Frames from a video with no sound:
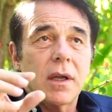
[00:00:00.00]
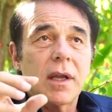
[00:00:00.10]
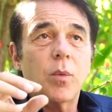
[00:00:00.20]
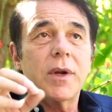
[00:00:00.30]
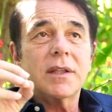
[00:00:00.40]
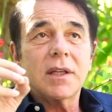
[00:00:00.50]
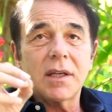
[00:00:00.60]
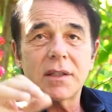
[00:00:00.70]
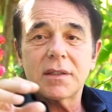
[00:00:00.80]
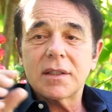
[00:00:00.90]
And what it
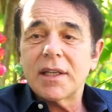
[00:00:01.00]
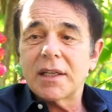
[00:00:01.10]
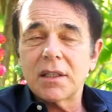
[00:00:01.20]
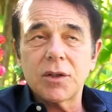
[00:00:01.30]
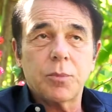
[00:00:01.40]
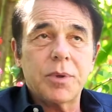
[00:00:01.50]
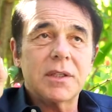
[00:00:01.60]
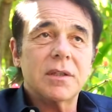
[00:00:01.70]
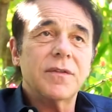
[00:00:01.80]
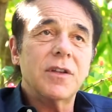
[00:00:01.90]
does is it takes a little
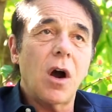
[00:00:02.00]
piece of